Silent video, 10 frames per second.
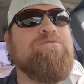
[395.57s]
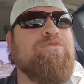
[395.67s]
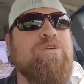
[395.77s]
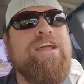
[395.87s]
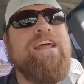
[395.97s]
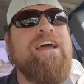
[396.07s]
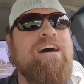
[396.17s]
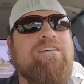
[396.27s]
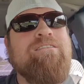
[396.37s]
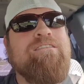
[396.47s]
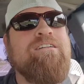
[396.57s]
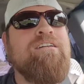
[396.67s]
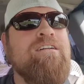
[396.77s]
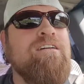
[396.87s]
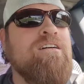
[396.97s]
freaking out
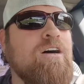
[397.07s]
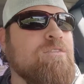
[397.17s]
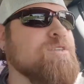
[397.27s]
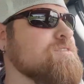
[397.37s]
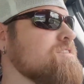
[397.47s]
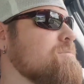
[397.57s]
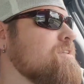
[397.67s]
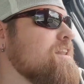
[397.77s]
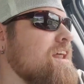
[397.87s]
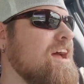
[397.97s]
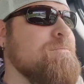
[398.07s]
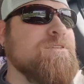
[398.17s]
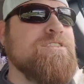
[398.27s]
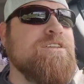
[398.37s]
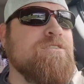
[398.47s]
over something that
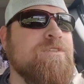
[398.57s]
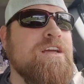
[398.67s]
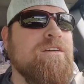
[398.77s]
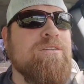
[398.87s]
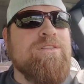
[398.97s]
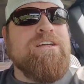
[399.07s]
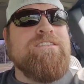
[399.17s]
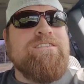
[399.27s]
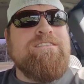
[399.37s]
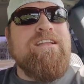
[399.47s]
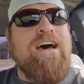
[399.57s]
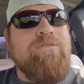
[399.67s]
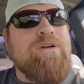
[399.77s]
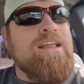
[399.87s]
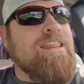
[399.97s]
happens to your vehicle that's not
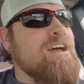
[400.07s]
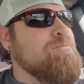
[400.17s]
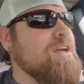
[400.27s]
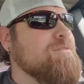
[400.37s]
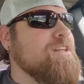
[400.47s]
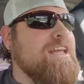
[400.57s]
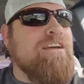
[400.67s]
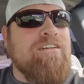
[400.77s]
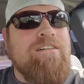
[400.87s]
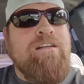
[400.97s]
really that big of a deal.